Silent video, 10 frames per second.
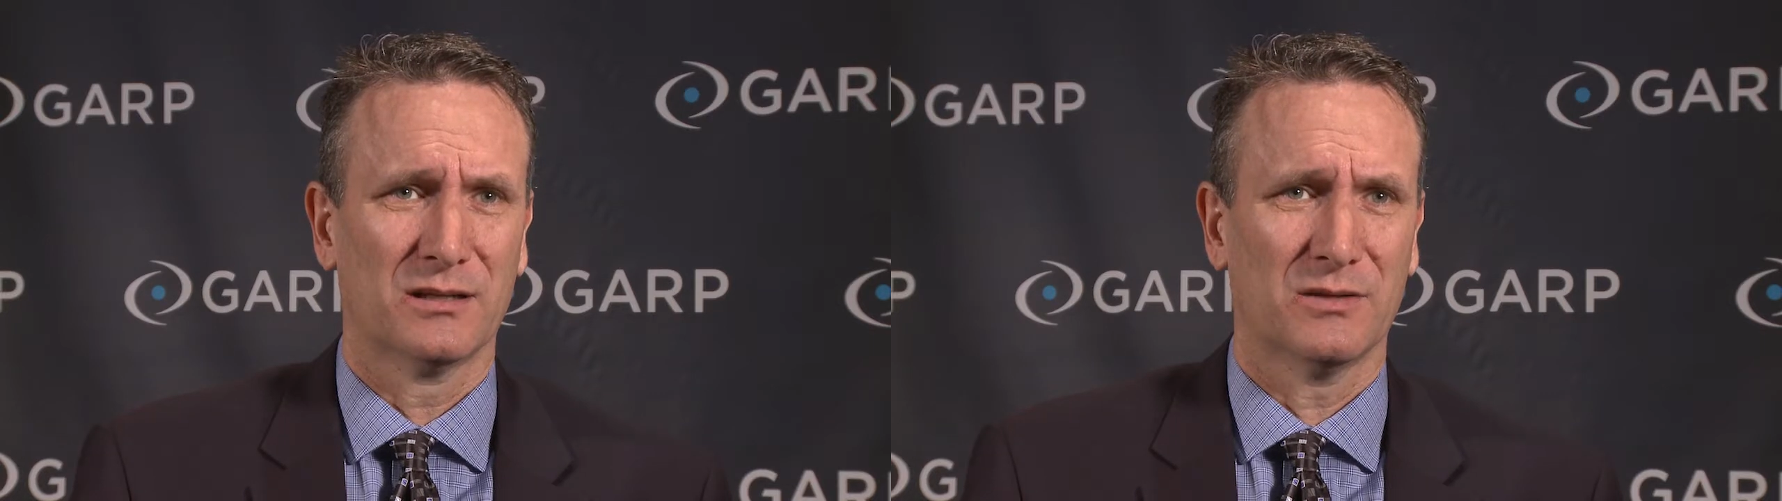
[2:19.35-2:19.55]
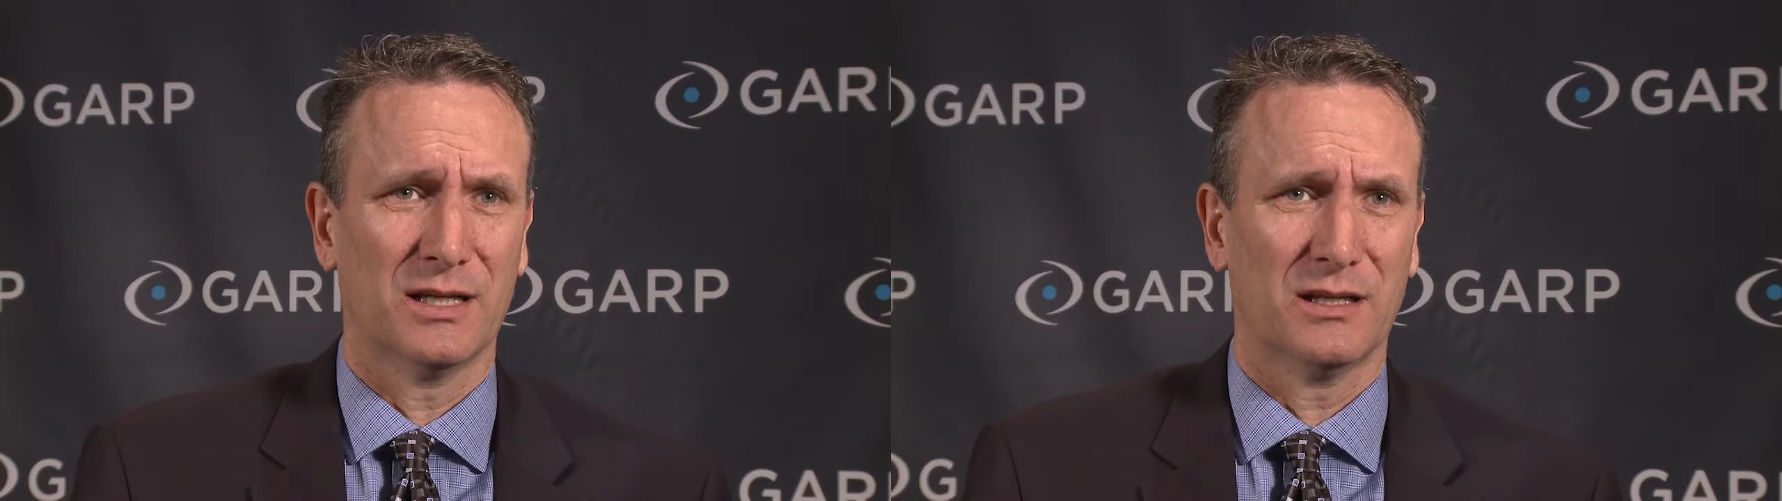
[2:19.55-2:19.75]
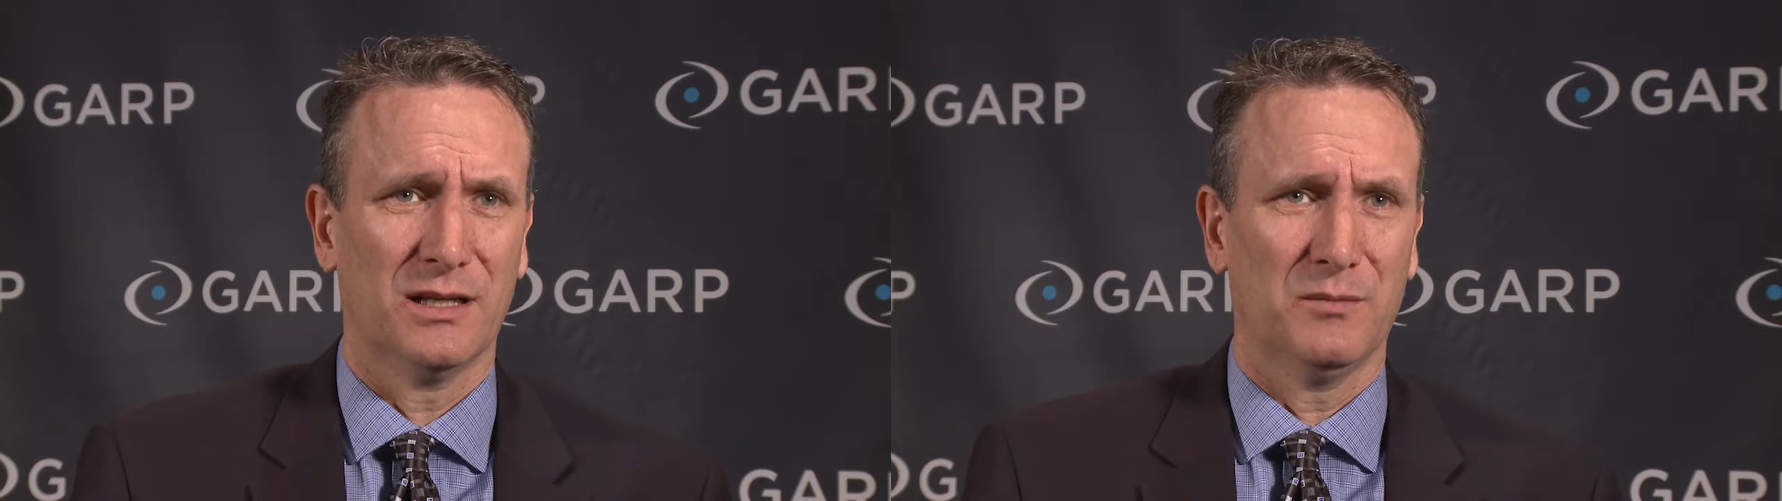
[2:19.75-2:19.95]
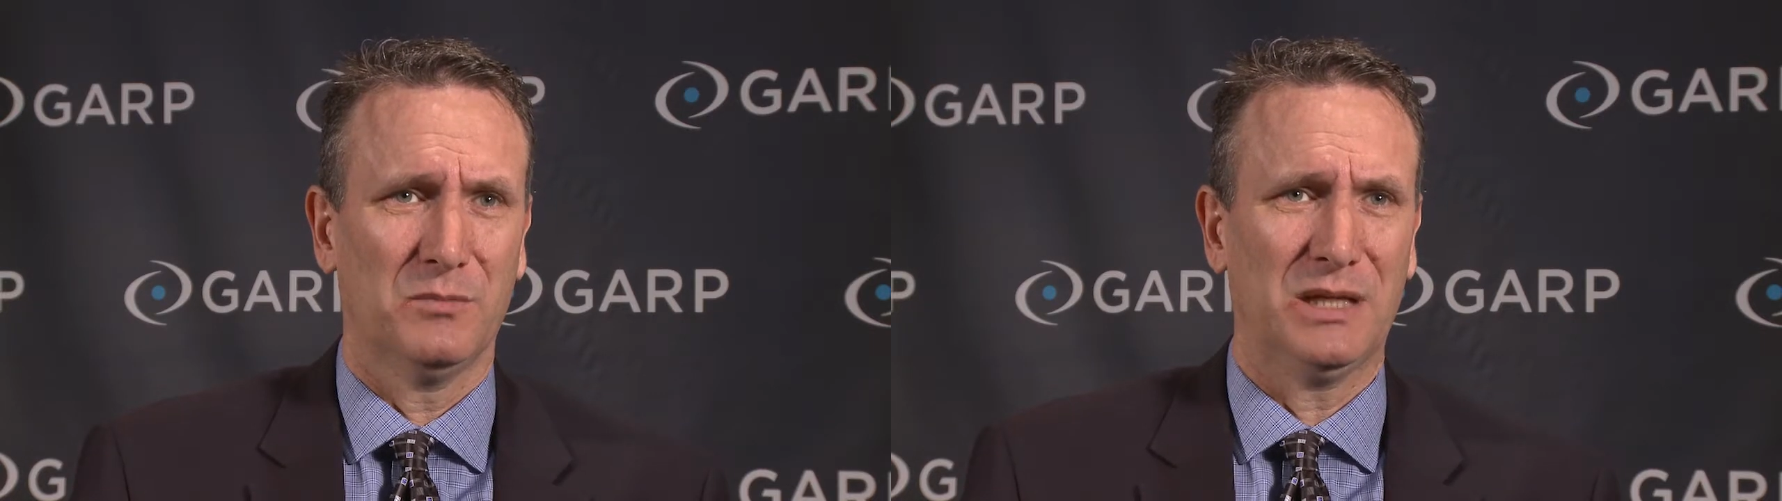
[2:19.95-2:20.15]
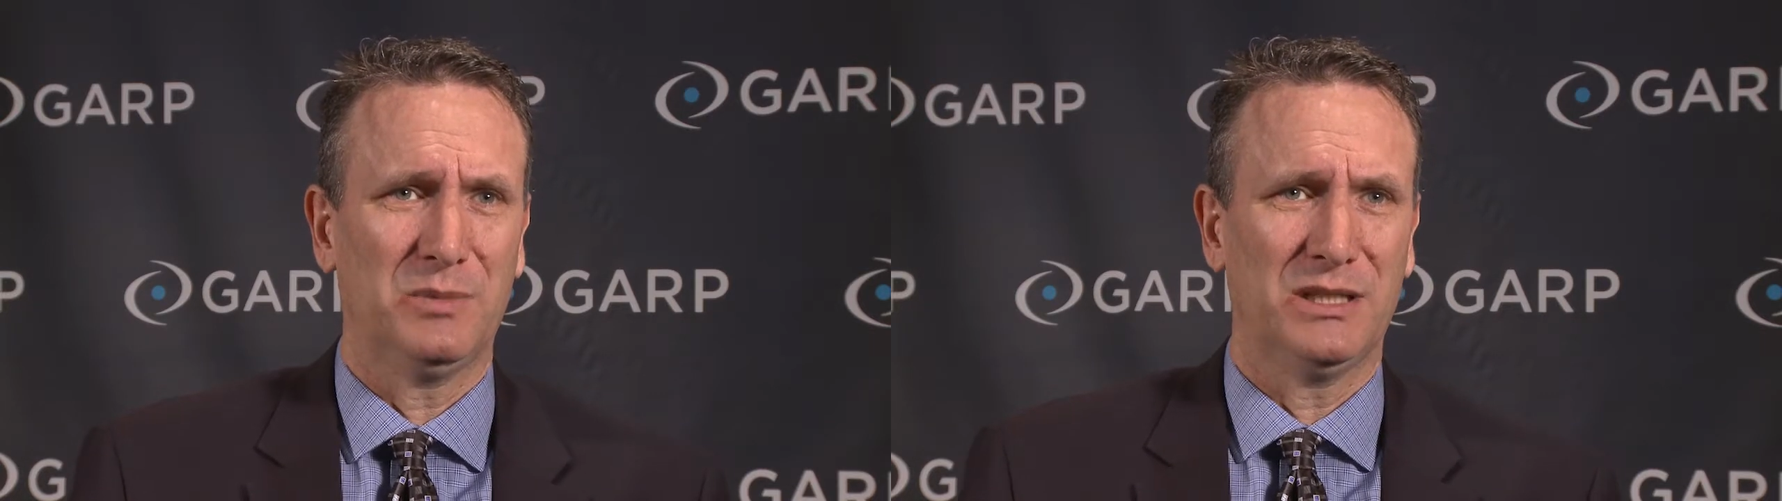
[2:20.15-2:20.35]
right,
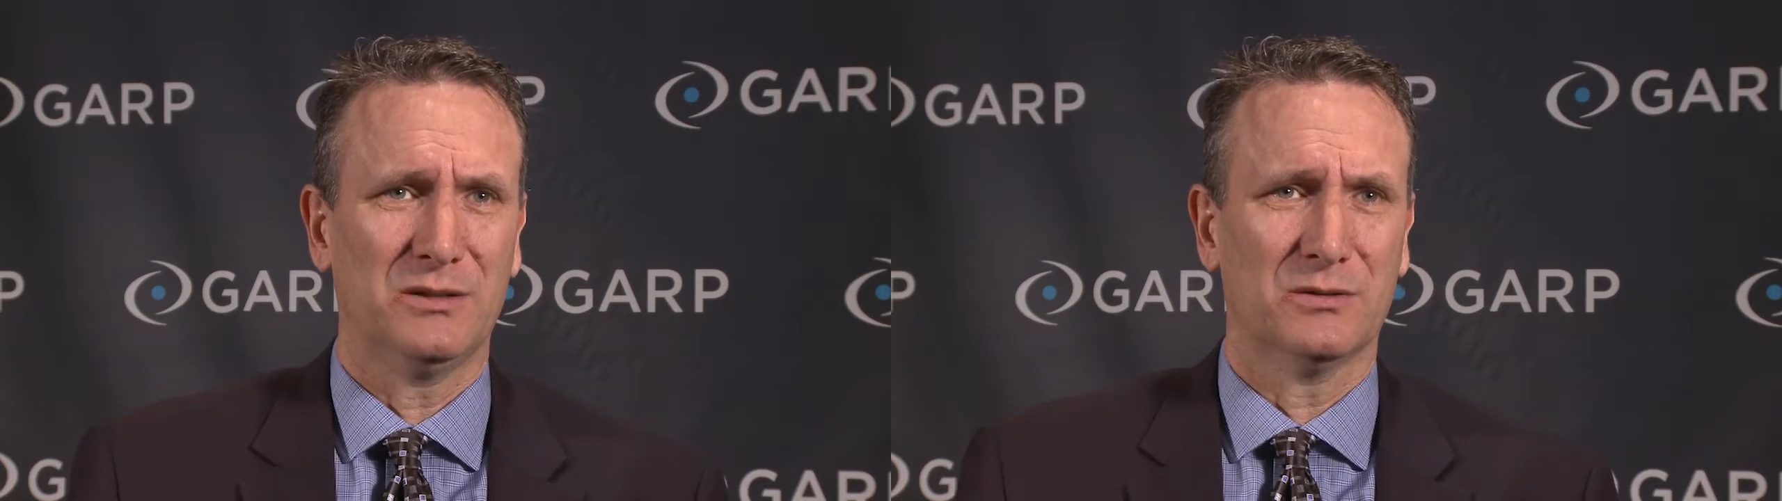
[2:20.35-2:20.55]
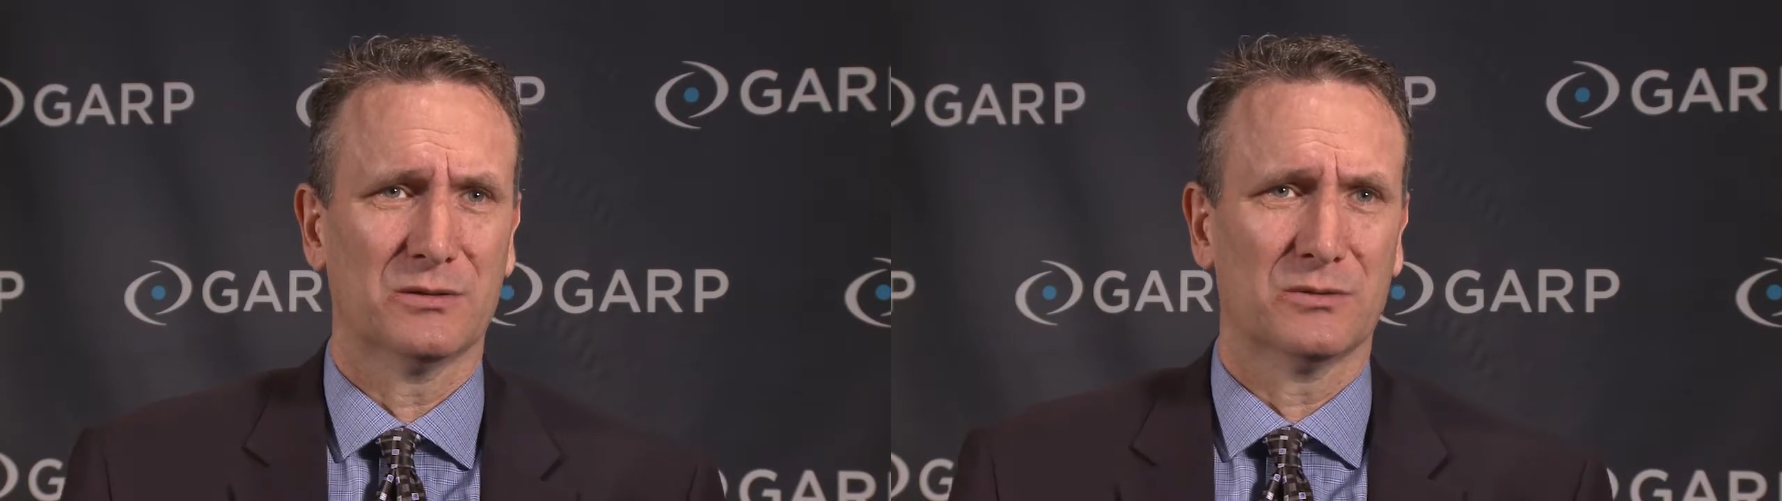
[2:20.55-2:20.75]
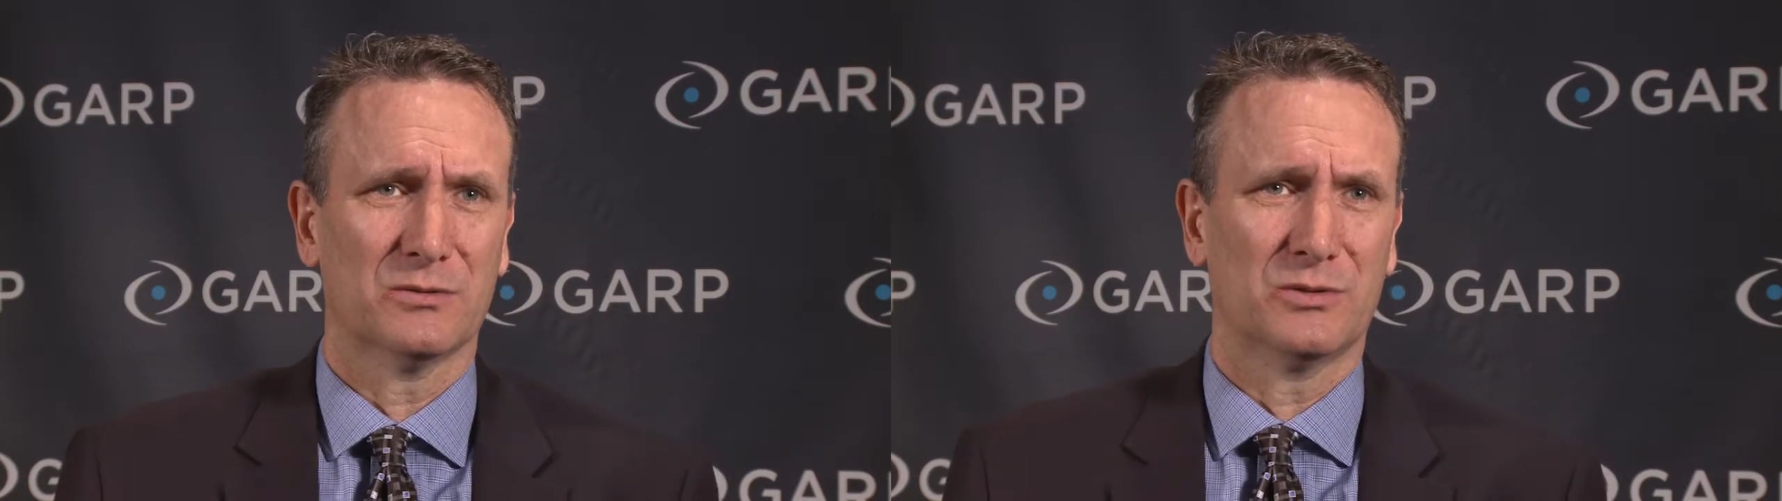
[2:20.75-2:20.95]
maybe your,